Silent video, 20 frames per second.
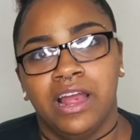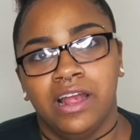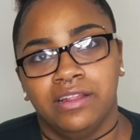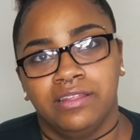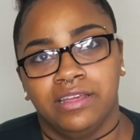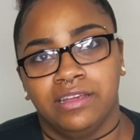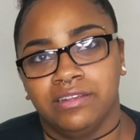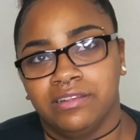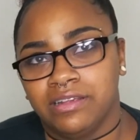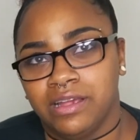
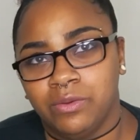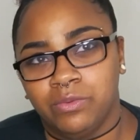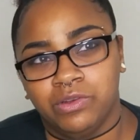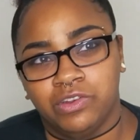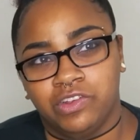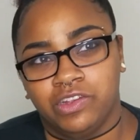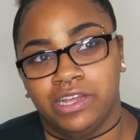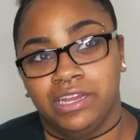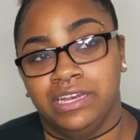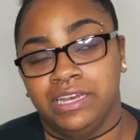things I
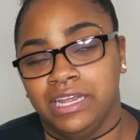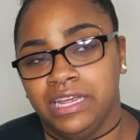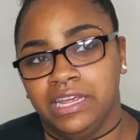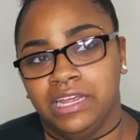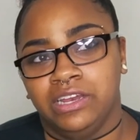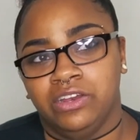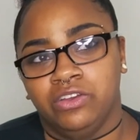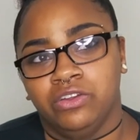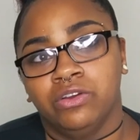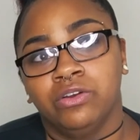wish I
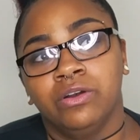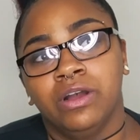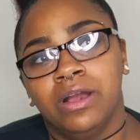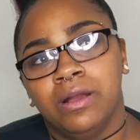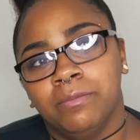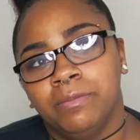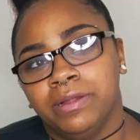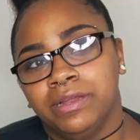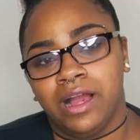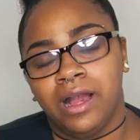didn't do,
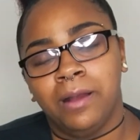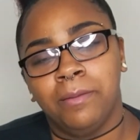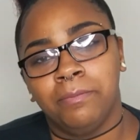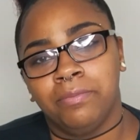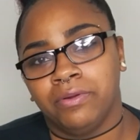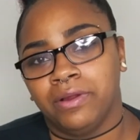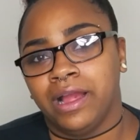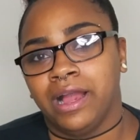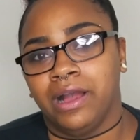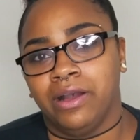but I'm
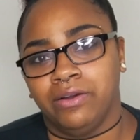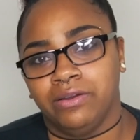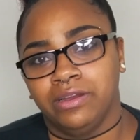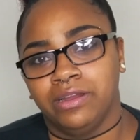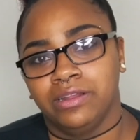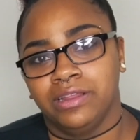proud.